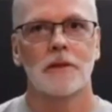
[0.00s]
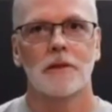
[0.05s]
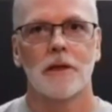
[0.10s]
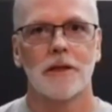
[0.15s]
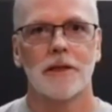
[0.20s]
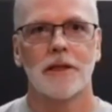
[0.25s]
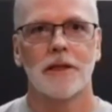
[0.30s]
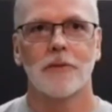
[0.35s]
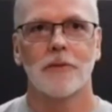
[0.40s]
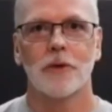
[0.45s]

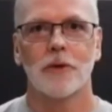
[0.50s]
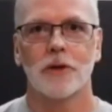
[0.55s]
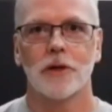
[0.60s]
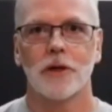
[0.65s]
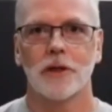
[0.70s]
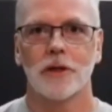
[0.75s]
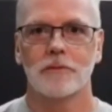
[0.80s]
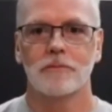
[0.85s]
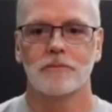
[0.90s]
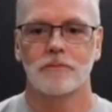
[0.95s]

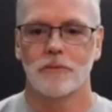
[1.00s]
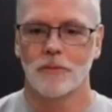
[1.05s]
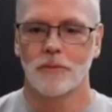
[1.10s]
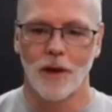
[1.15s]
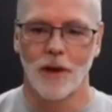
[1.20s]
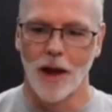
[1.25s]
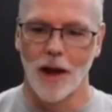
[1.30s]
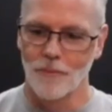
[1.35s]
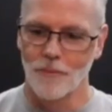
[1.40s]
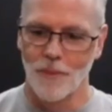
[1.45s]
again,
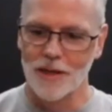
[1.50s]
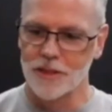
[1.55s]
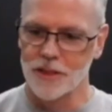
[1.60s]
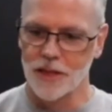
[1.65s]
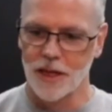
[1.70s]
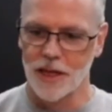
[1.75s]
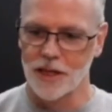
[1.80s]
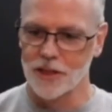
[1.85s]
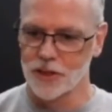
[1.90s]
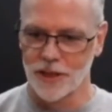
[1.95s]
my
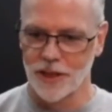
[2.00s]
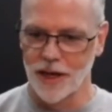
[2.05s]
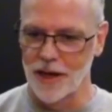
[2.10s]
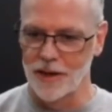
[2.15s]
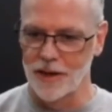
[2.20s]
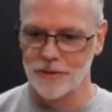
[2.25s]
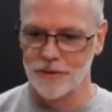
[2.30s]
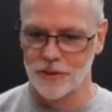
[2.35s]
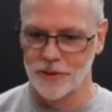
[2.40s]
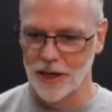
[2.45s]
selection
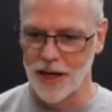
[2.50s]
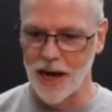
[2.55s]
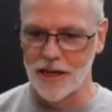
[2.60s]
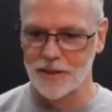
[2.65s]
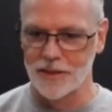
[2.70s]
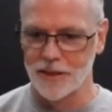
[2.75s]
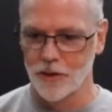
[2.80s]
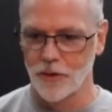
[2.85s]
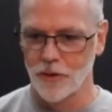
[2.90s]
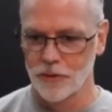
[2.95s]
guy, the guys
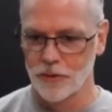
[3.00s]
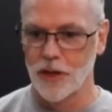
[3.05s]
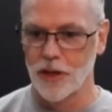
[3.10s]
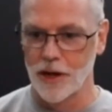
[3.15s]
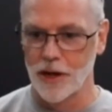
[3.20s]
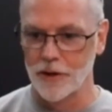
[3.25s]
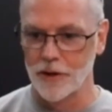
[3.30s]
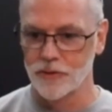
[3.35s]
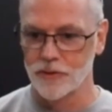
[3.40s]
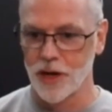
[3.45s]
that
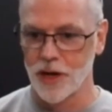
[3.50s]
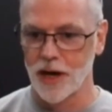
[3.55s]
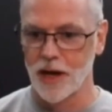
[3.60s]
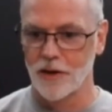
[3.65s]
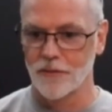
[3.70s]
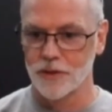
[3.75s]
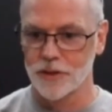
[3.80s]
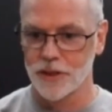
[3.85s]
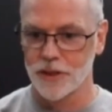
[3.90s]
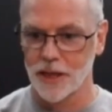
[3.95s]
are trying
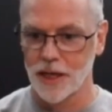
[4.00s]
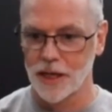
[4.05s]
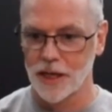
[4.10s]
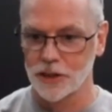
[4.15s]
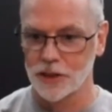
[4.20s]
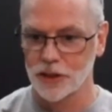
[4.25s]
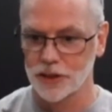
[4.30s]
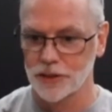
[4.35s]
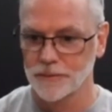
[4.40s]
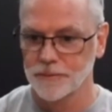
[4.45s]
out for
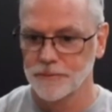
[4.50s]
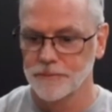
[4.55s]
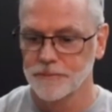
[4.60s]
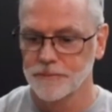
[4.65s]
selection,